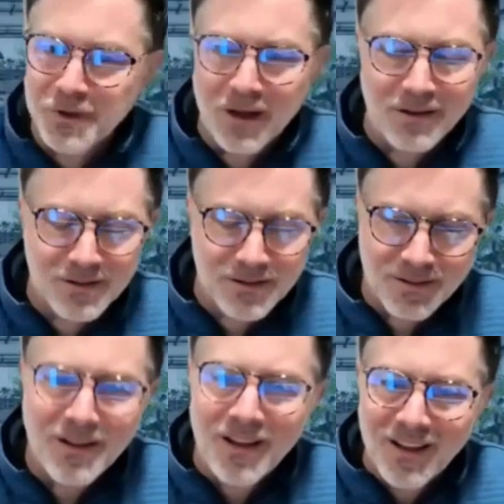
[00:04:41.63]
Yeah.
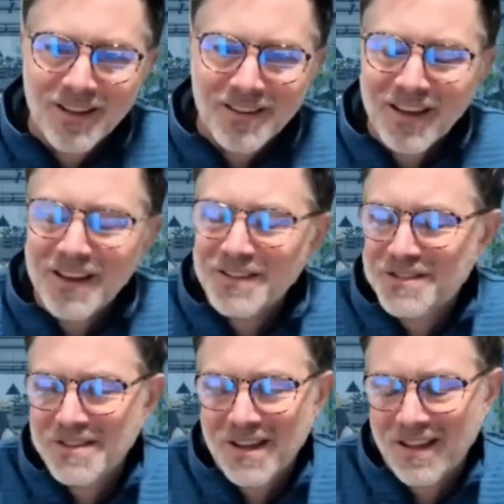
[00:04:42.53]

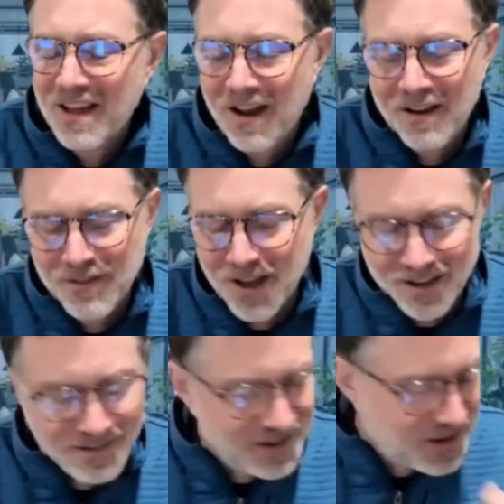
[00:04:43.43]
Yeah. I've
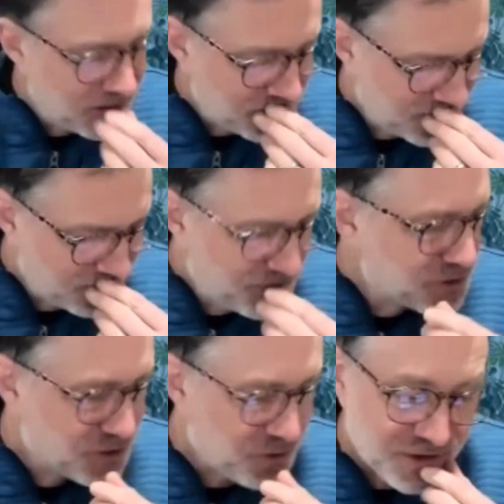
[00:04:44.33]
got, a few
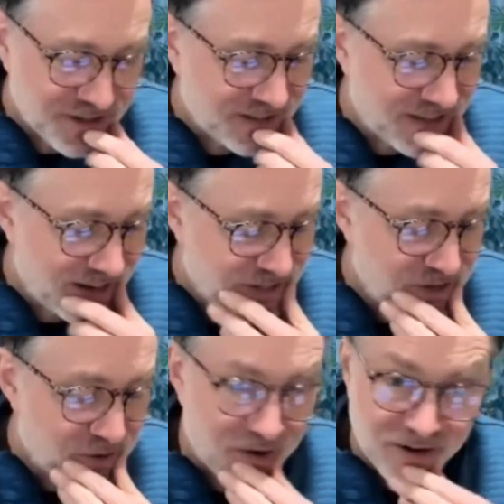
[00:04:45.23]
stories like that
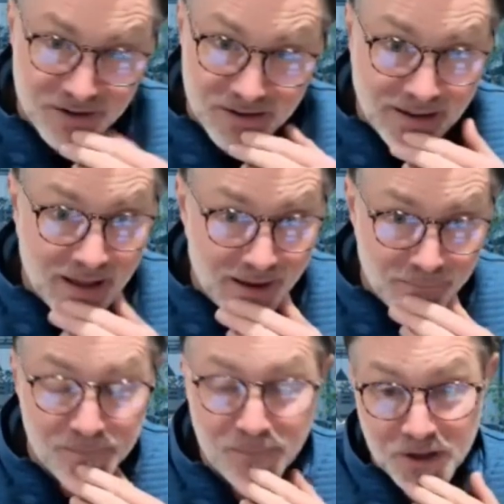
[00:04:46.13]
too, where you're like,
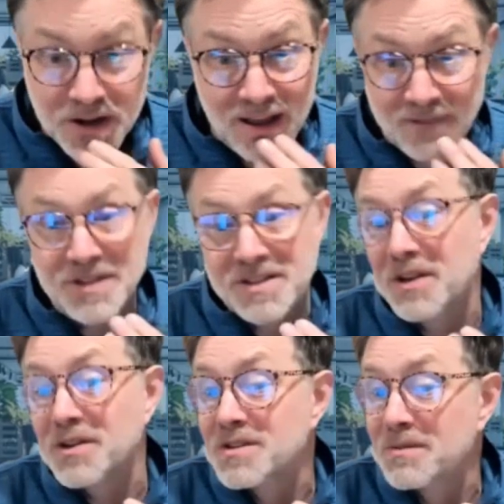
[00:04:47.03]
I'm going to have to
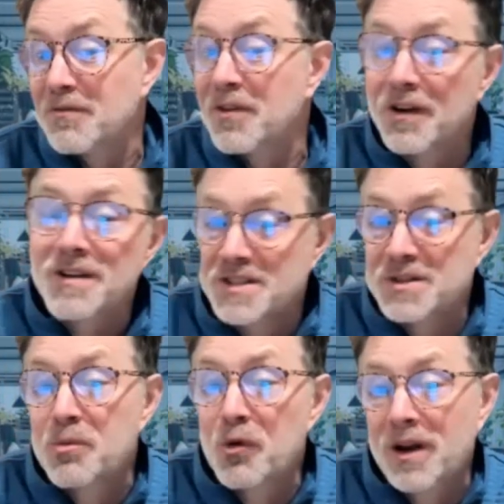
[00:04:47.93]
tell you some very
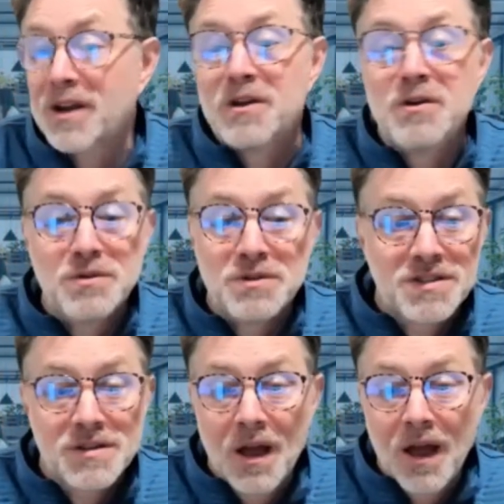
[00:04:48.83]
disappointing news.